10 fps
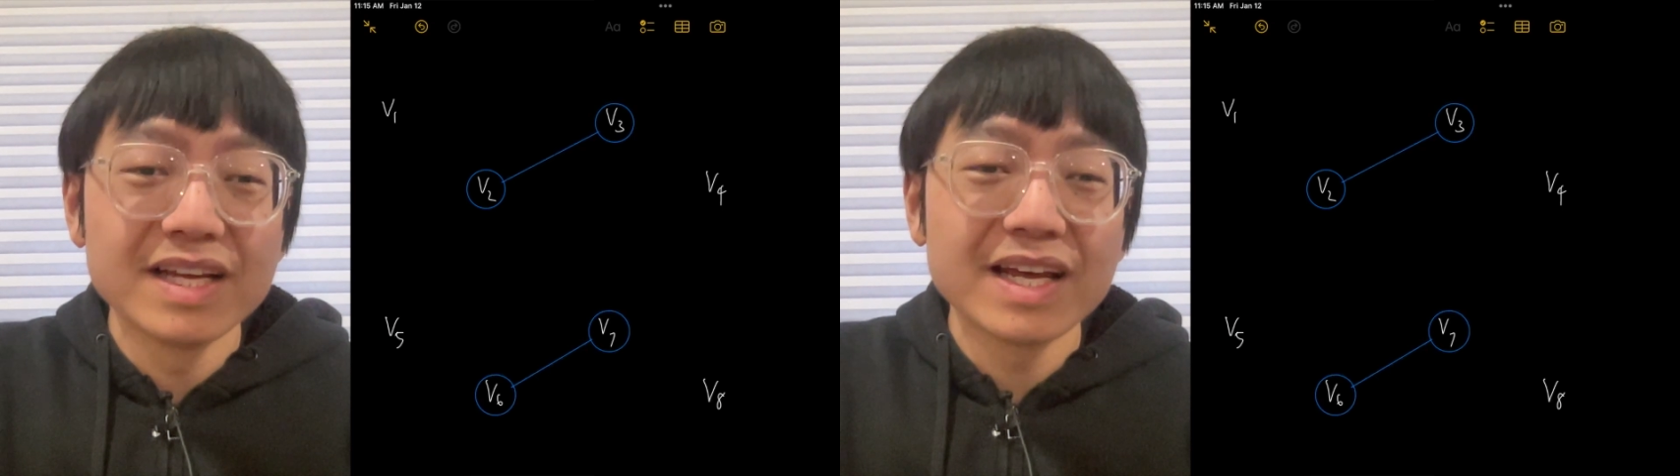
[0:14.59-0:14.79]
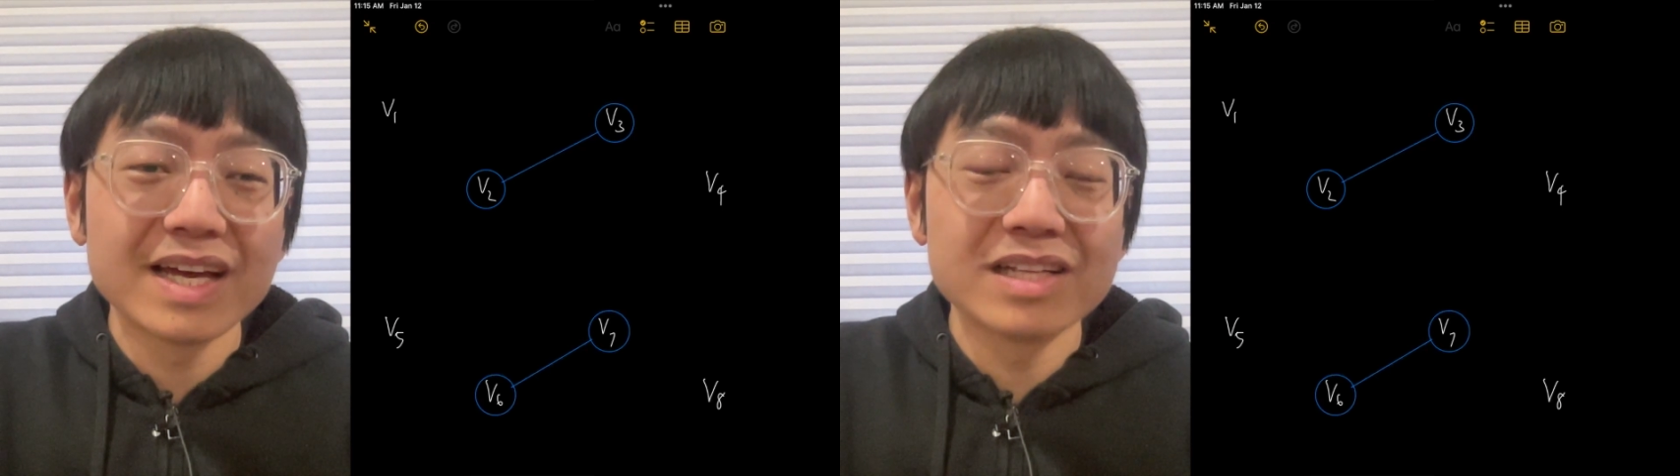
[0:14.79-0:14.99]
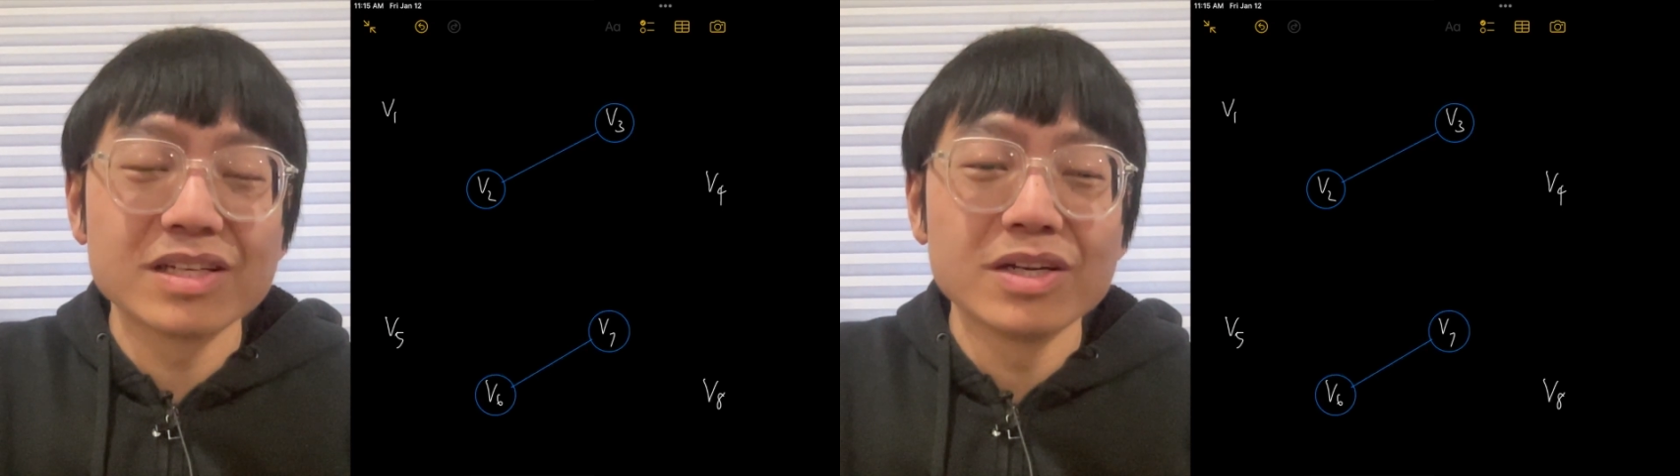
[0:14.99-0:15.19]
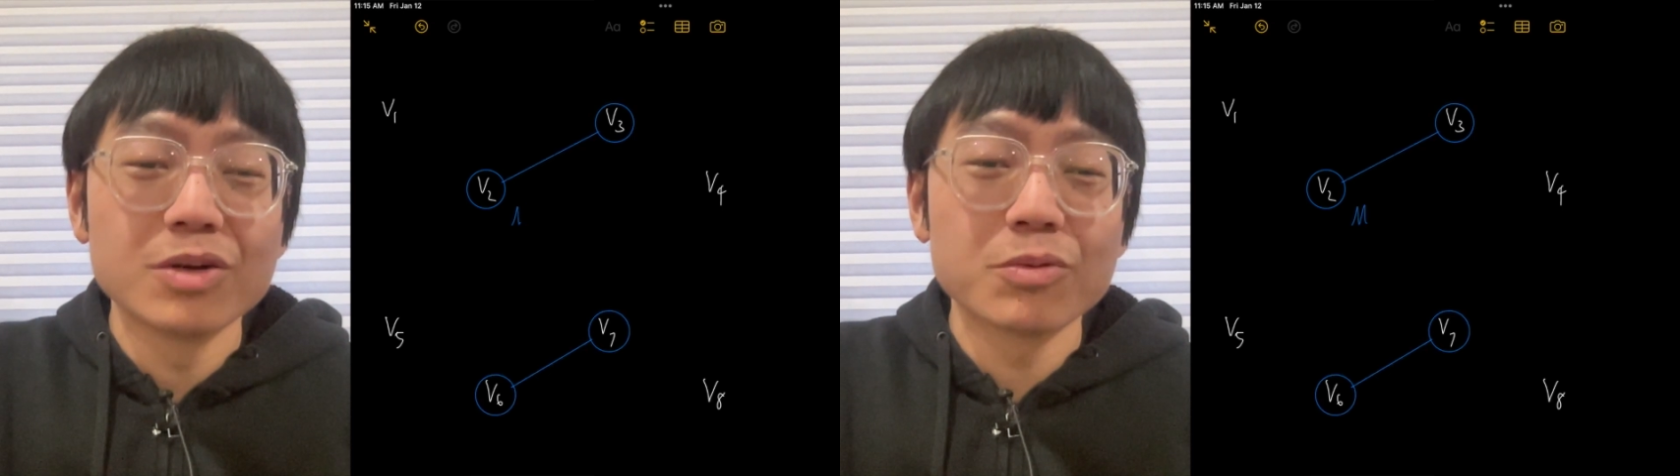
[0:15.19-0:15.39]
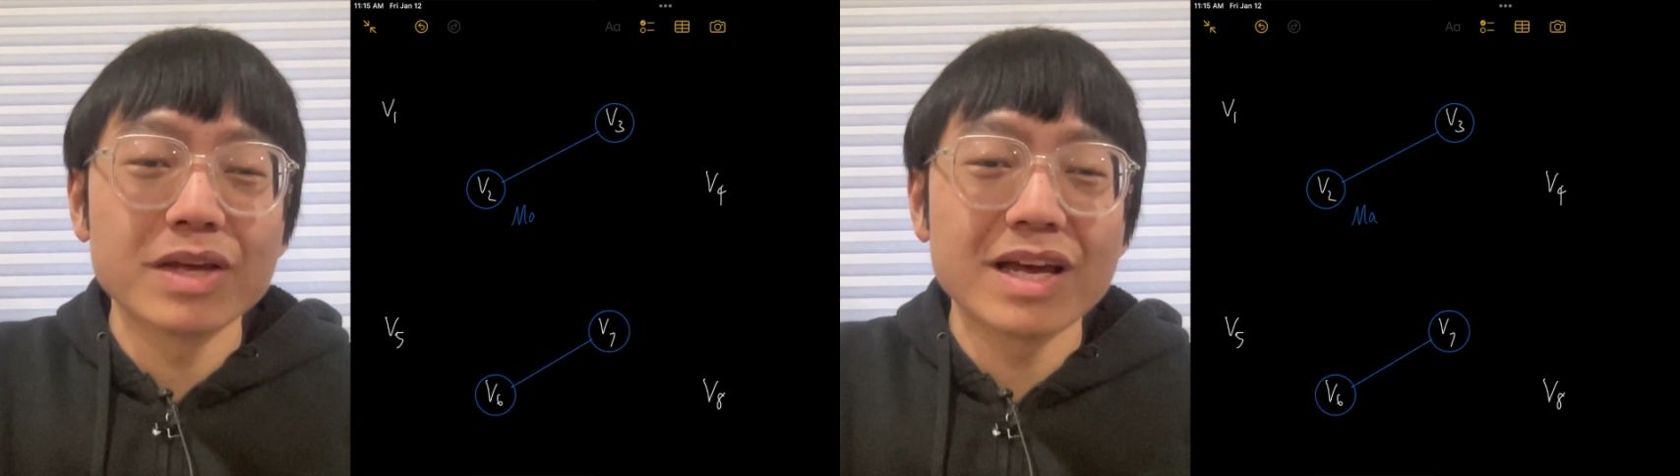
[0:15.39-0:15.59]
and
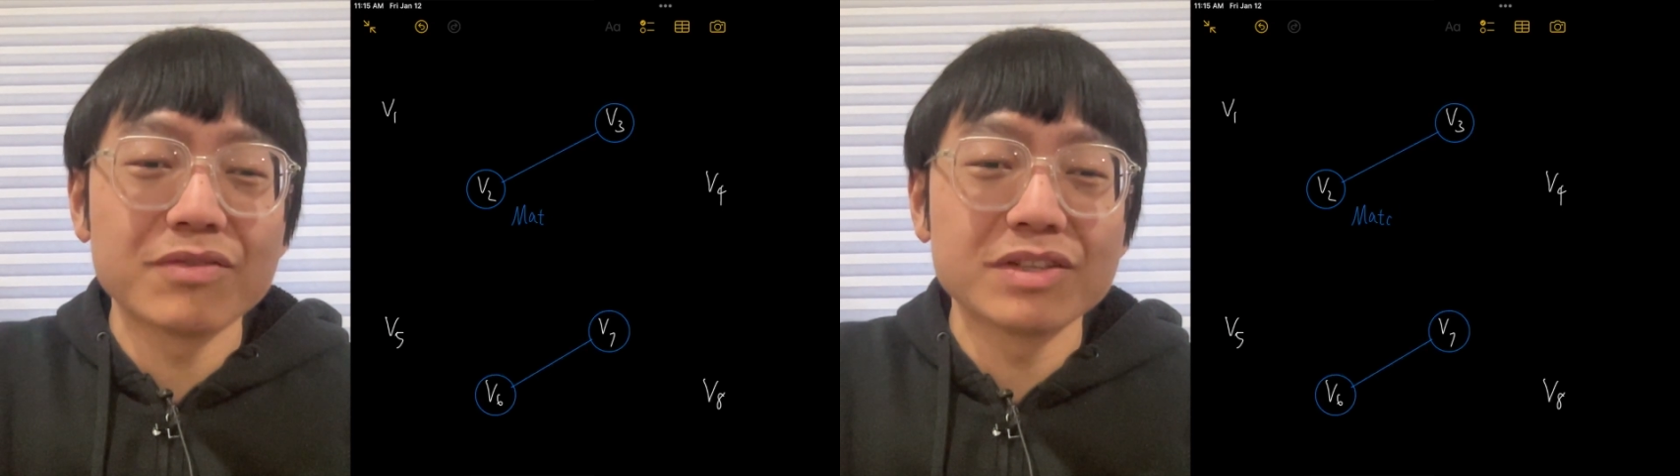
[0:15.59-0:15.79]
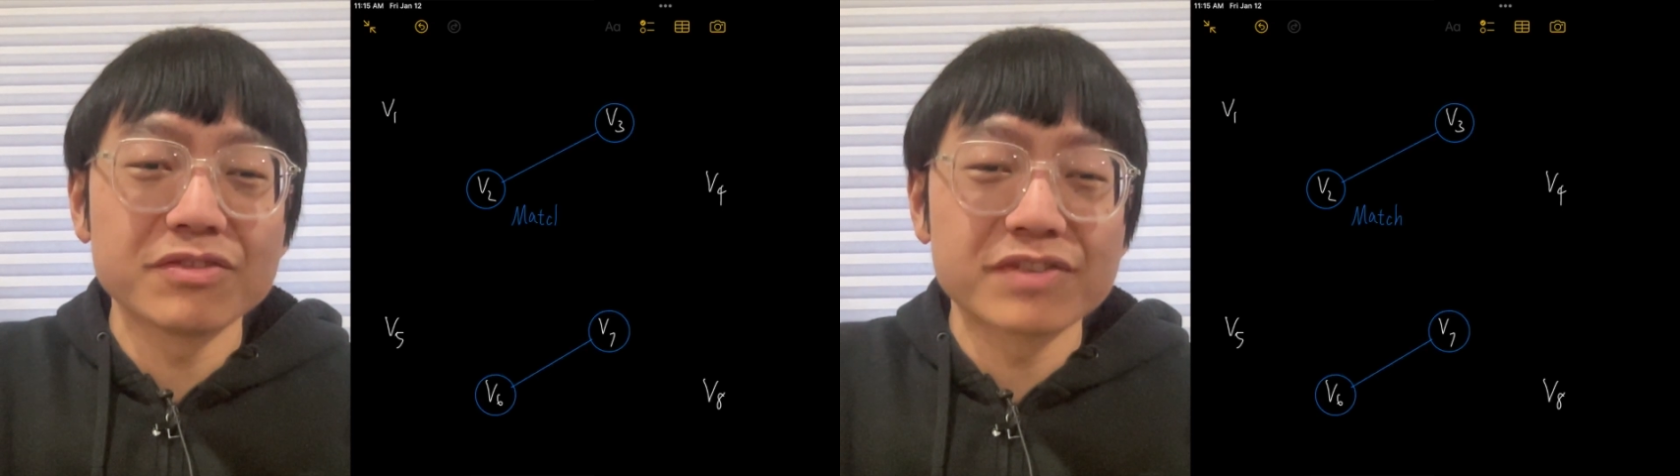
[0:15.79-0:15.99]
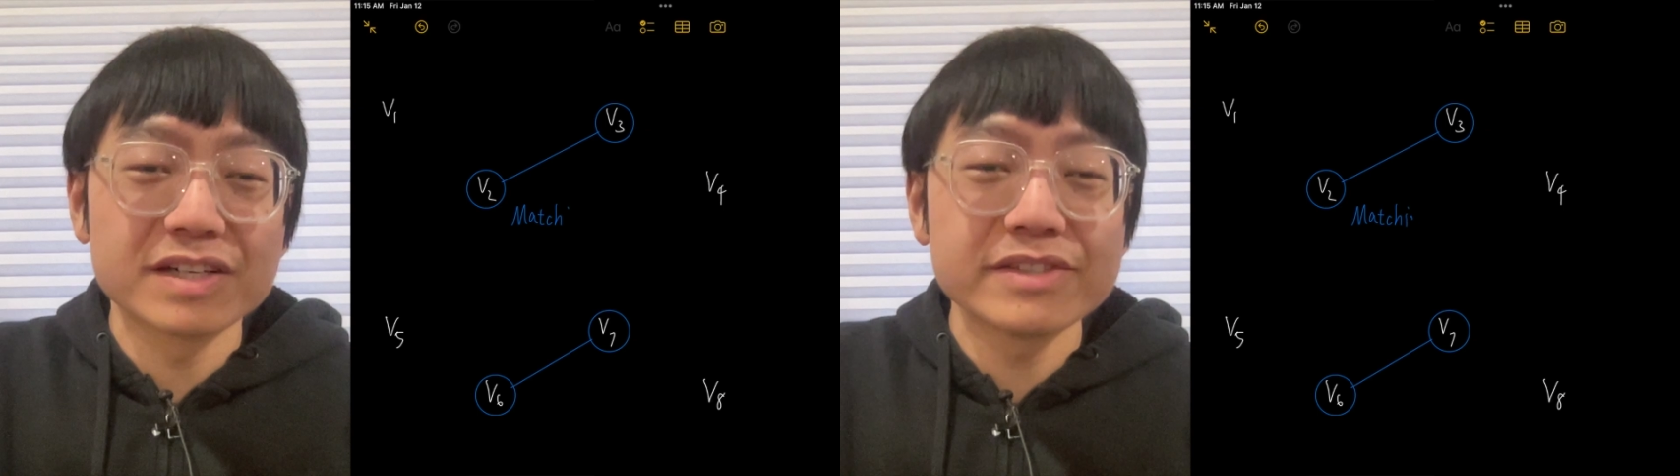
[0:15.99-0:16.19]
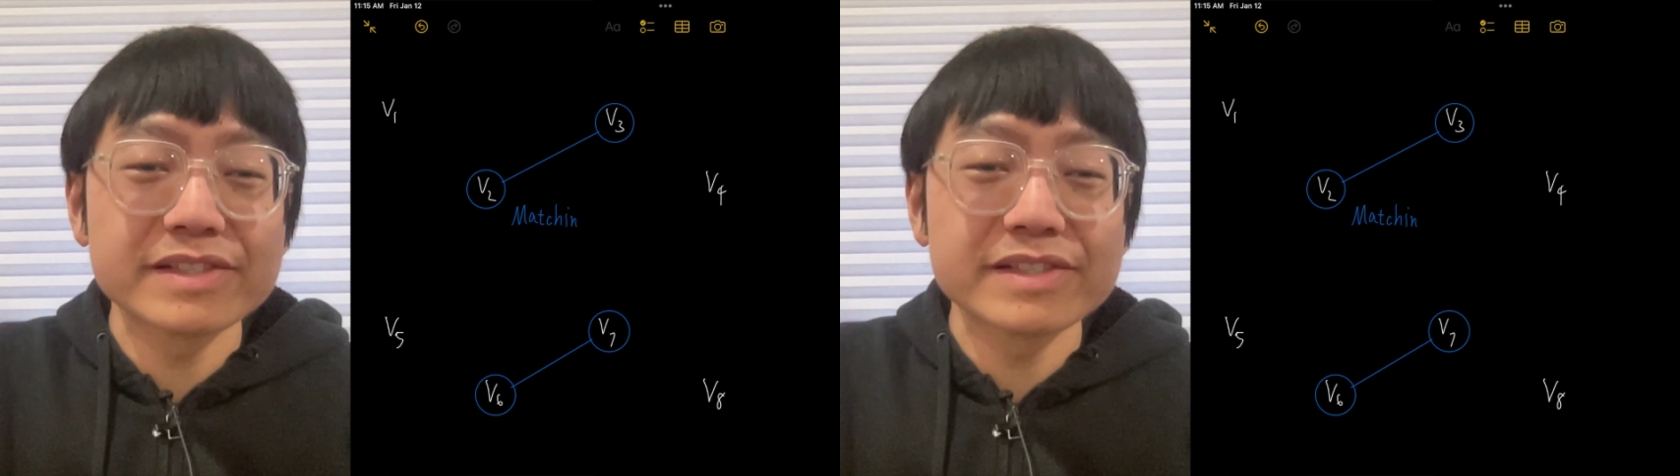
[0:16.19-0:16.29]
we have the first